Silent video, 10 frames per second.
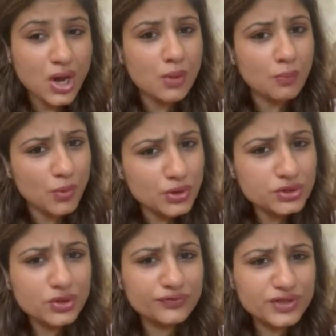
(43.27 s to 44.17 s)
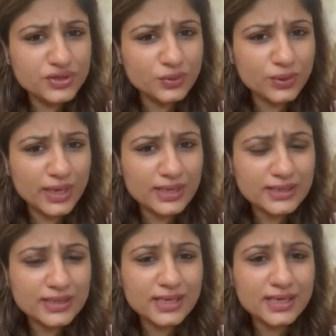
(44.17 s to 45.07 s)
most of the
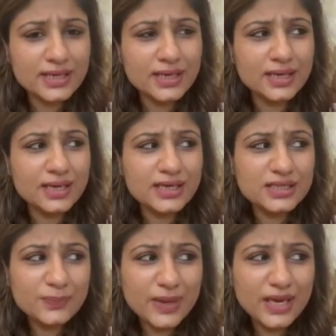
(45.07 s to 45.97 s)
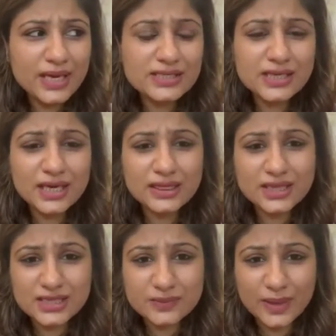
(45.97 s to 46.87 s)
students speak it in
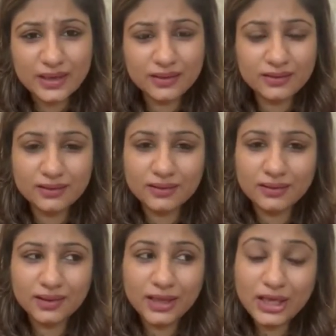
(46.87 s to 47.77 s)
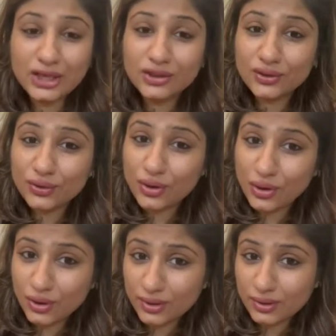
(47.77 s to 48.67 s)
this manner: either
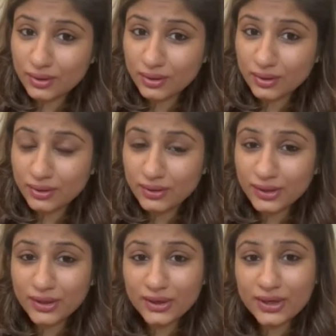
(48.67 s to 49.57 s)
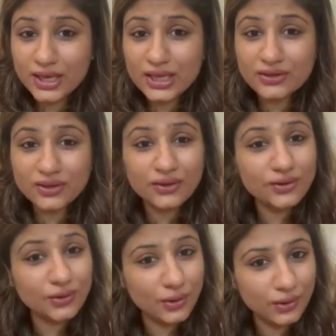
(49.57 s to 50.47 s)
or, neither
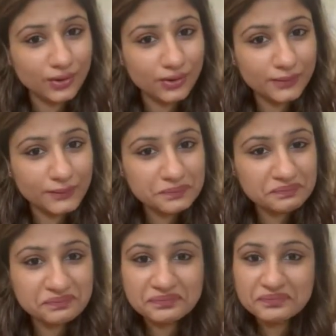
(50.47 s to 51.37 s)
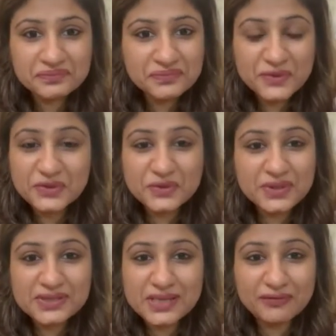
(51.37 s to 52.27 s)
nor. The
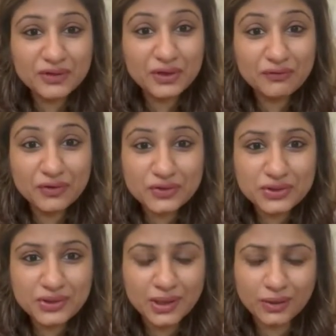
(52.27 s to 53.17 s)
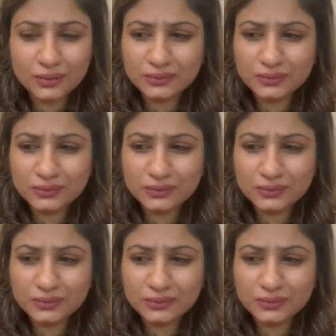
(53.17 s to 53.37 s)
students have the confusion now.